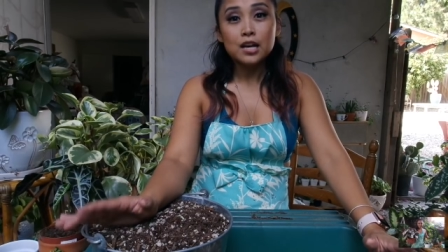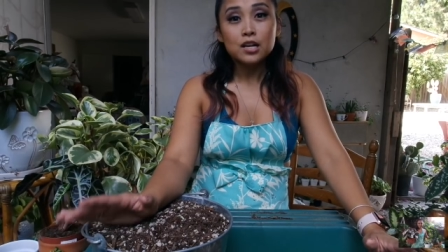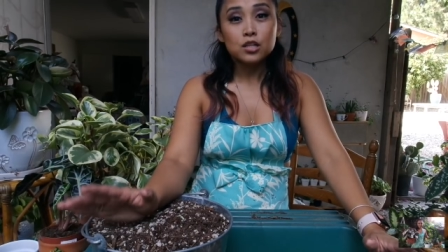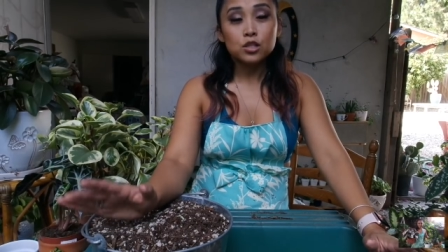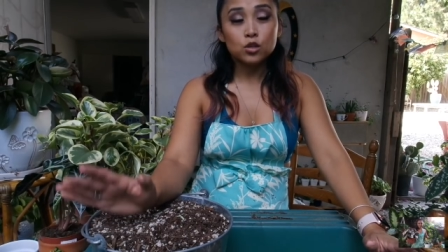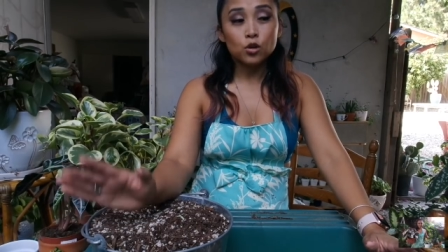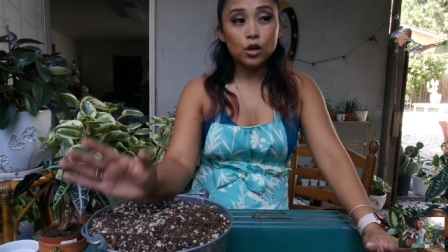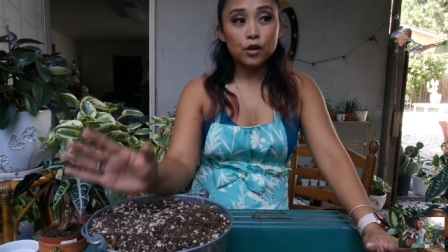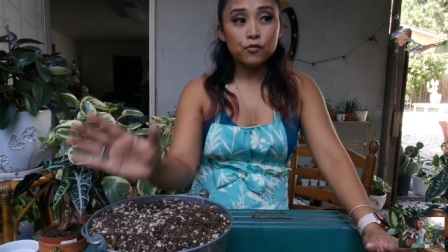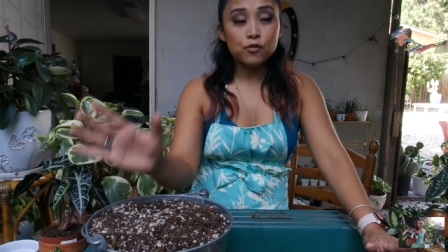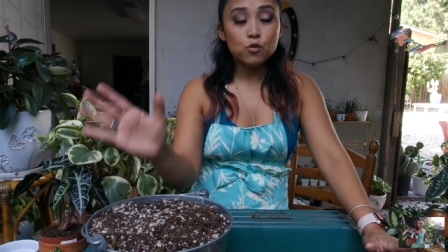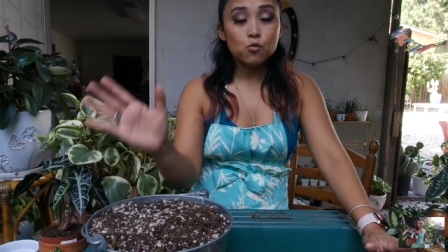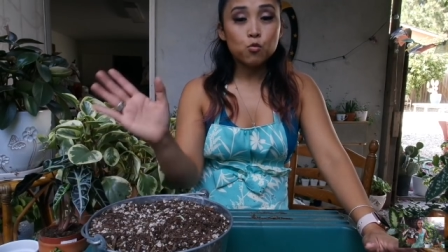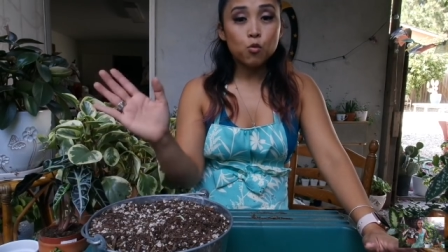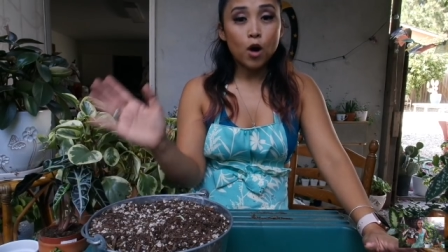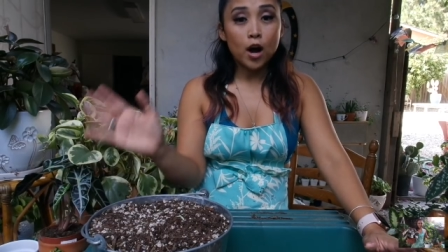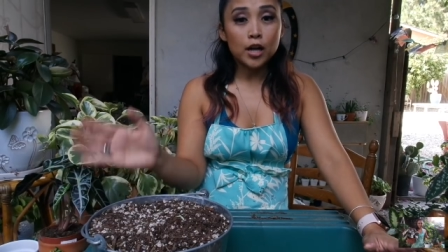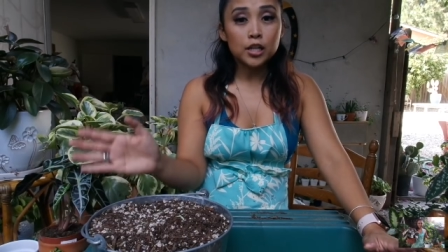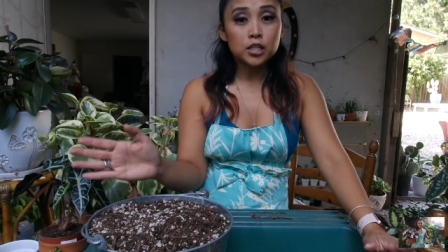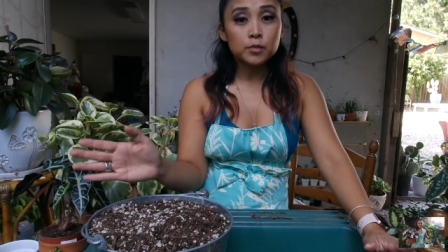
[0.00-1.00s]
So if you
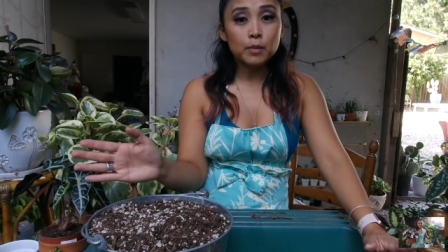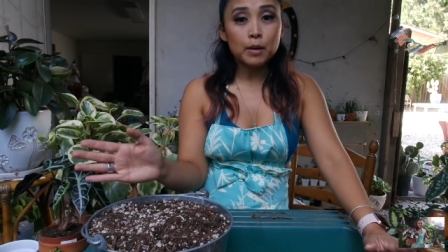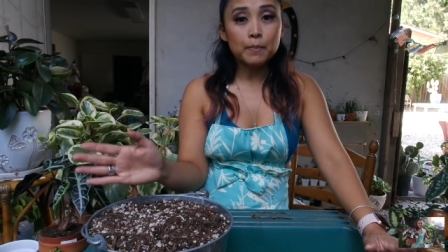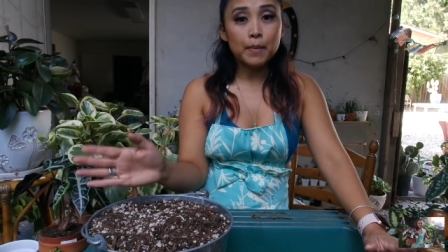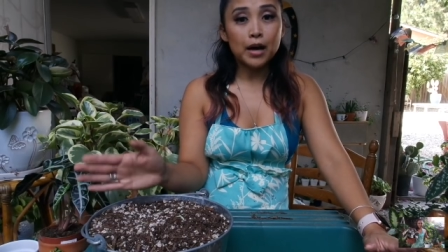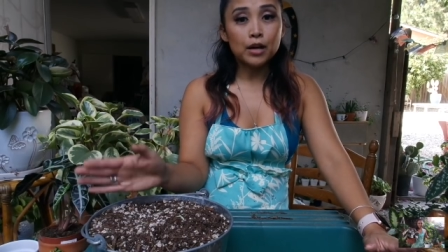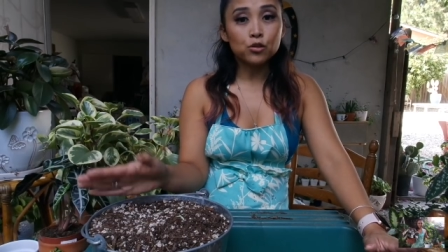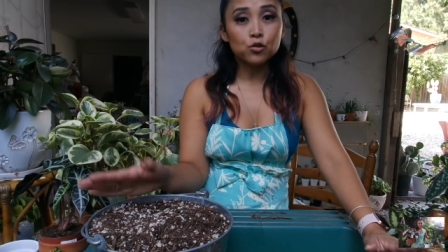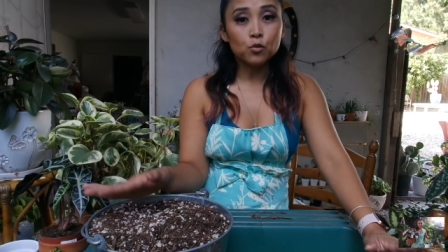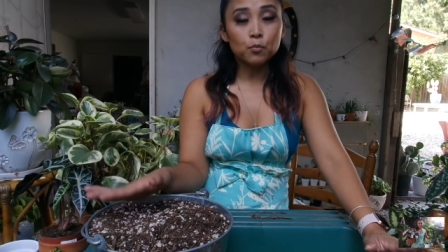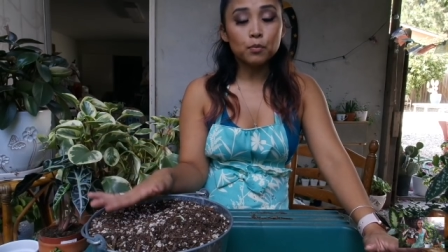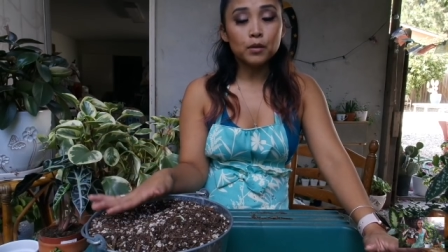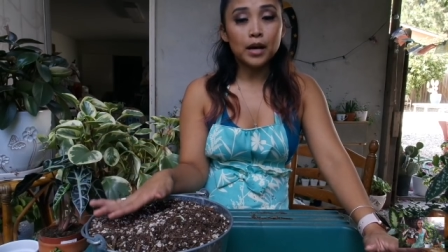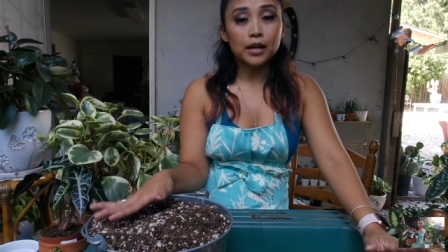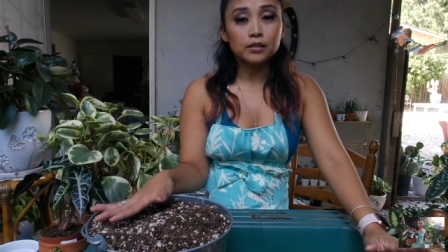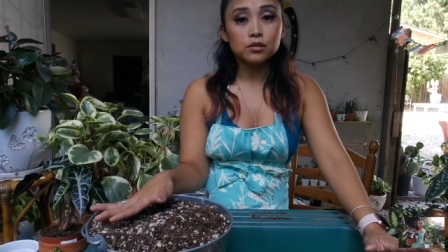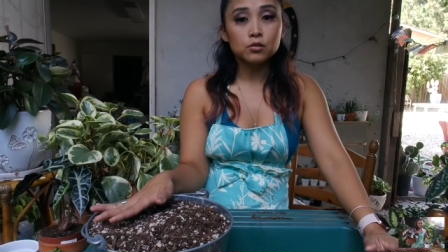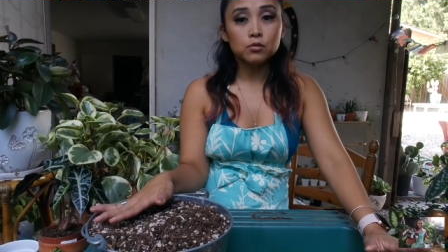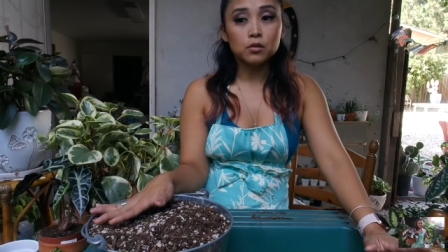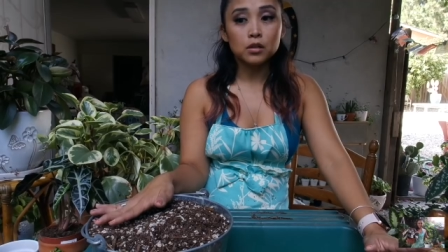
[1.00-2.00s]
watch my bathroom
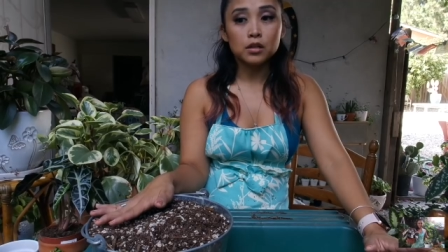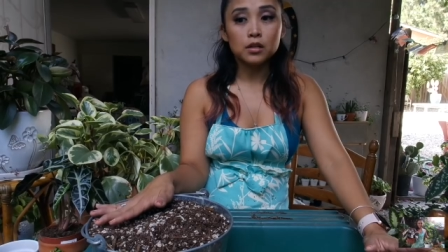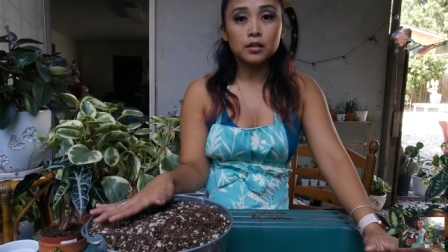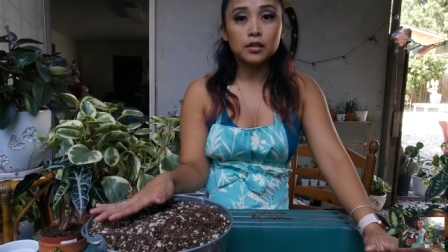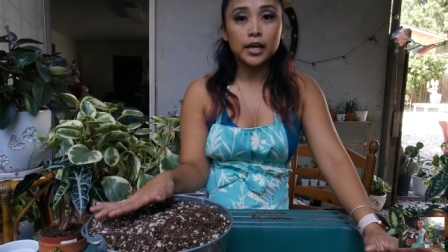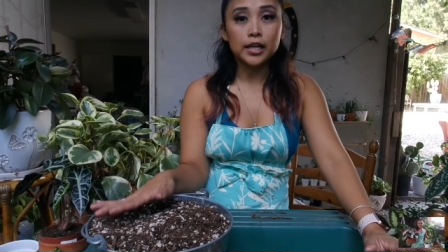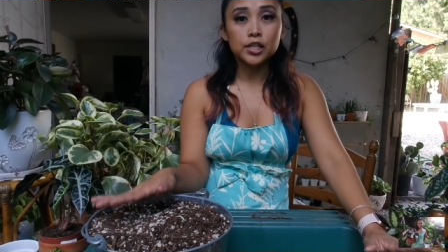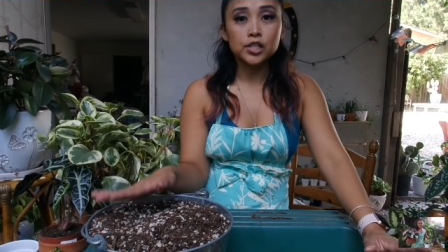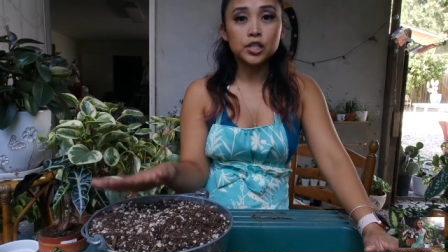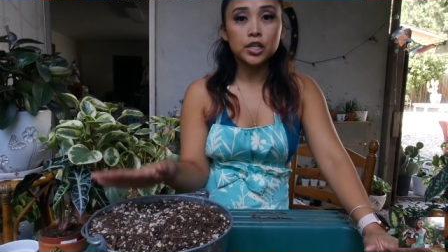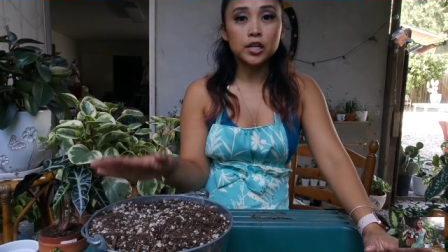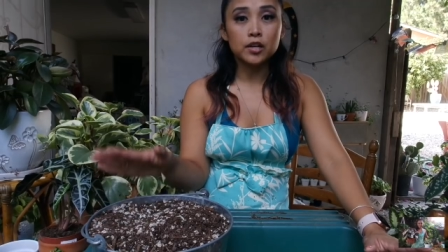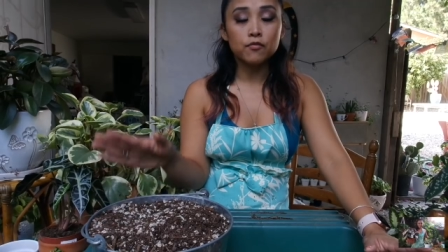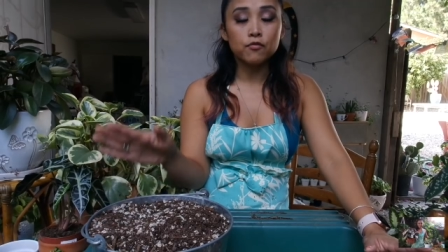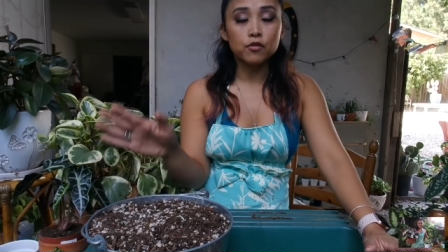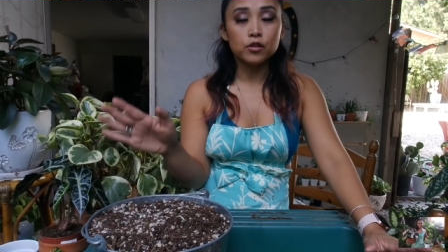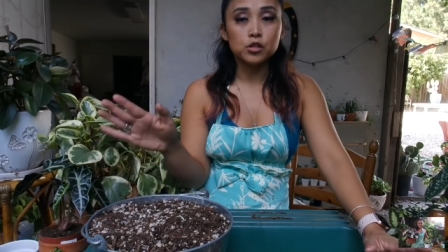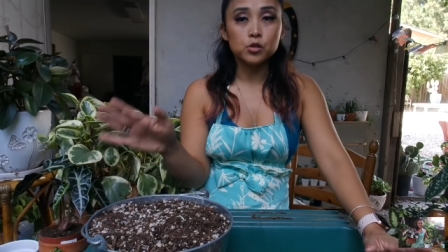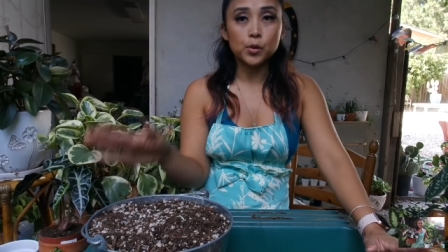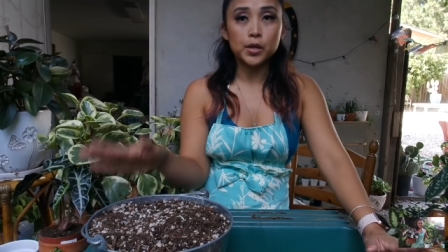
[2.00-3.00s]
plant tour collection
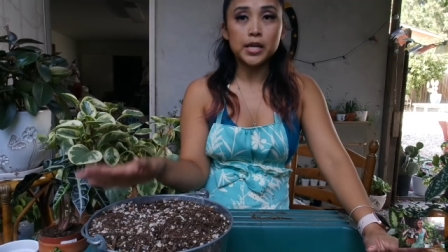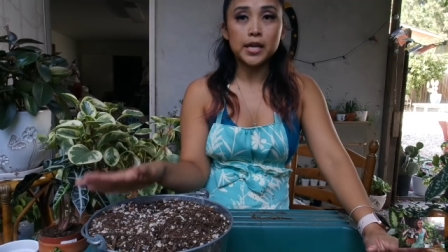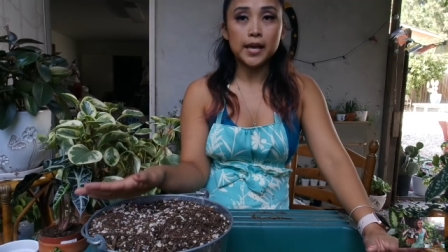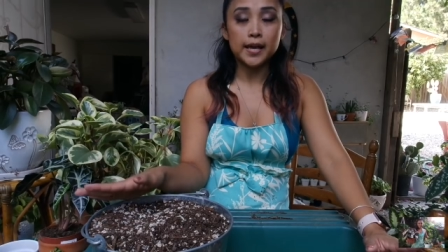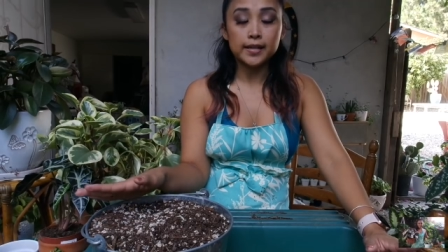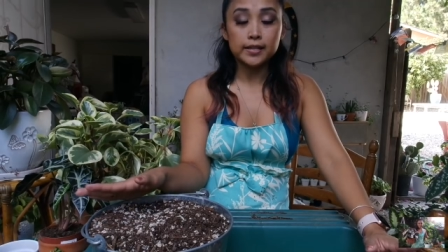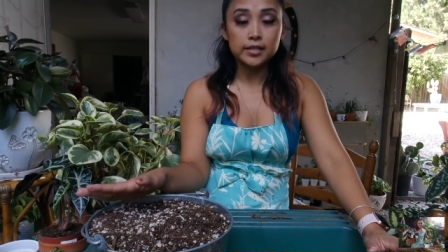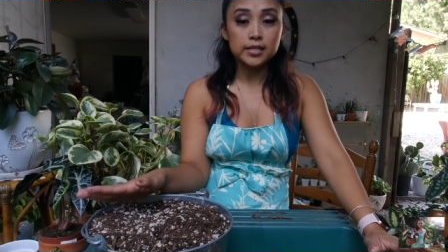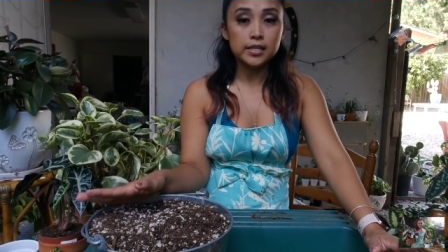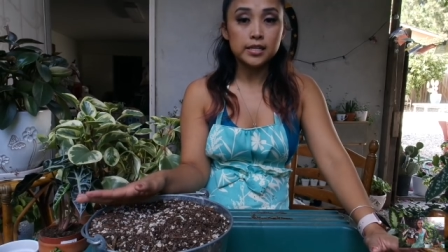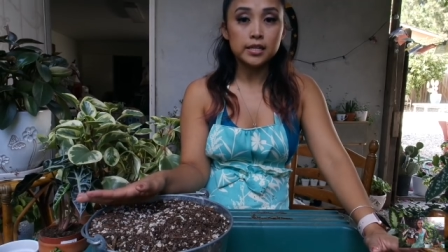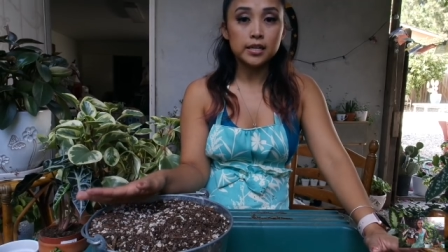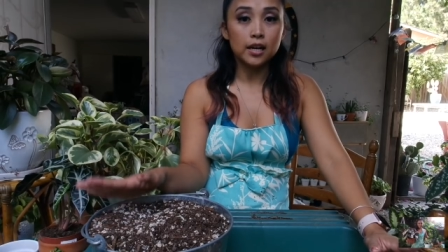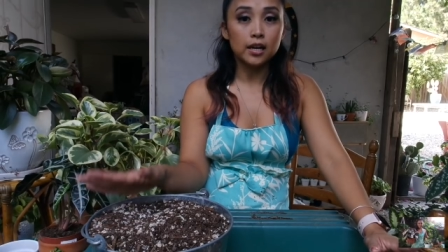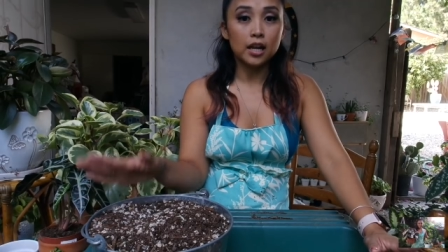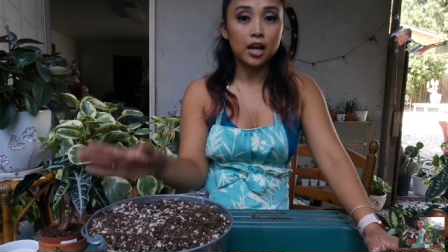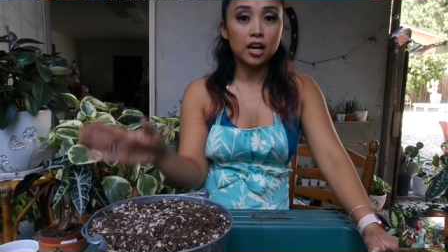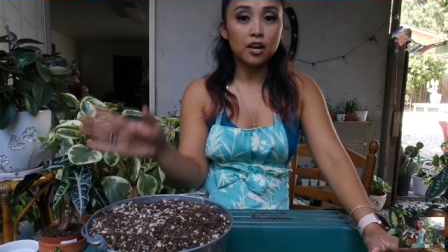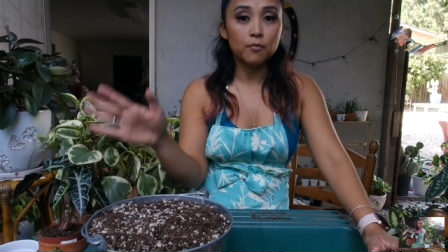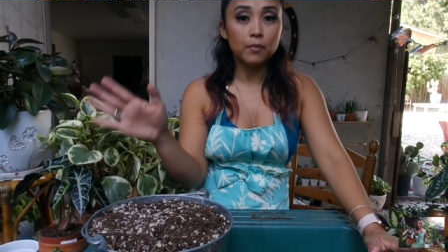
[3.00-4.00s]
for 2018,
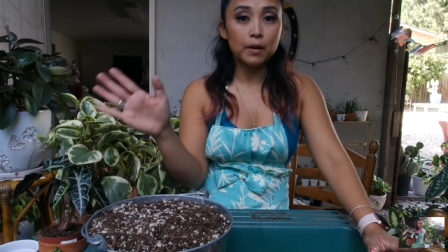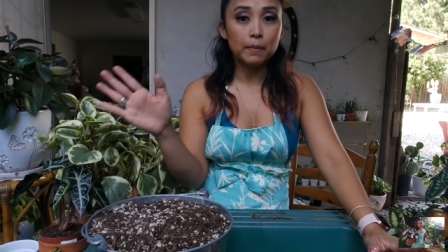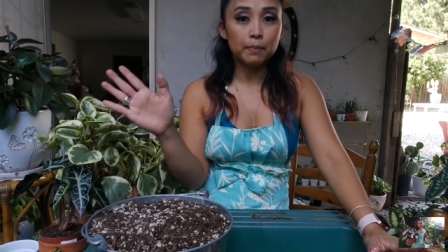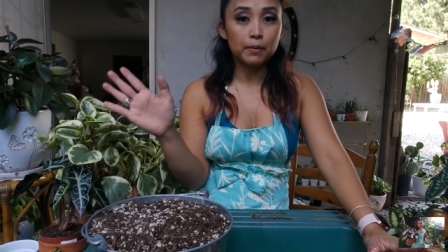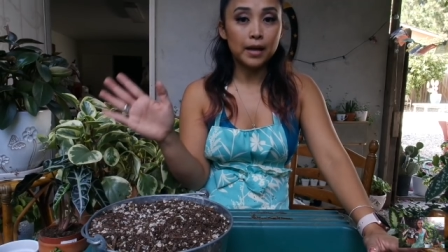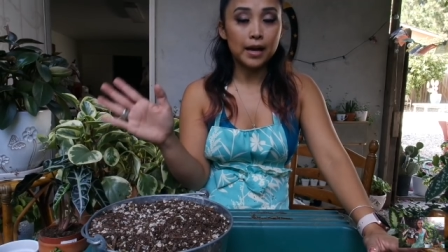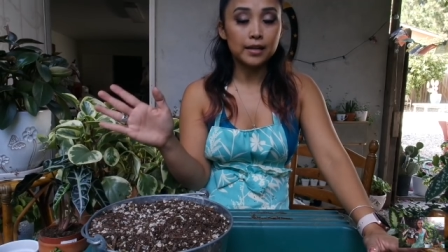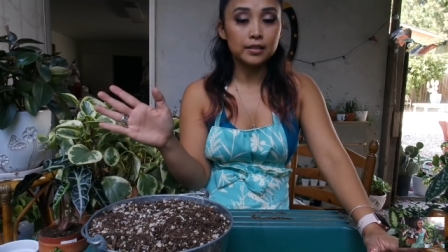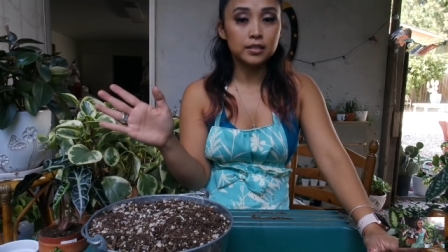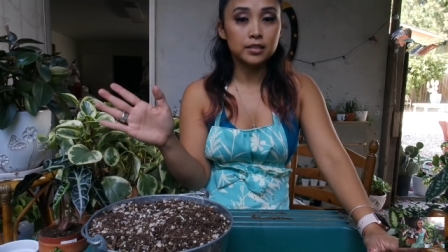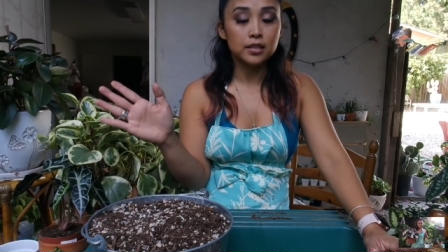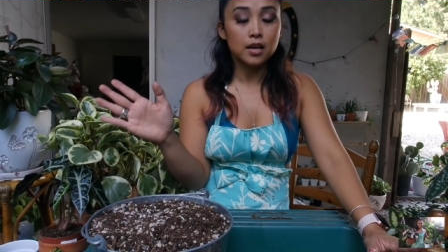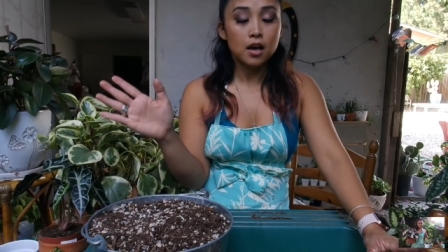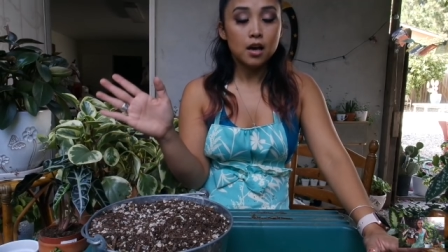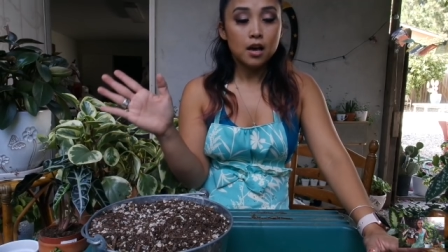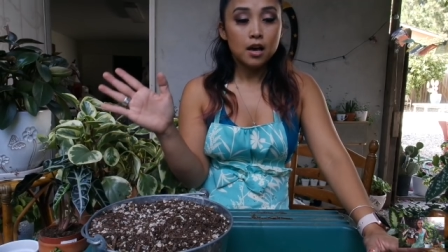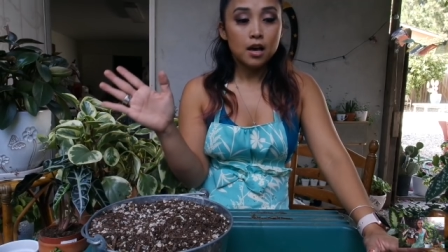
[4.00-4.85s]
a lot of my plants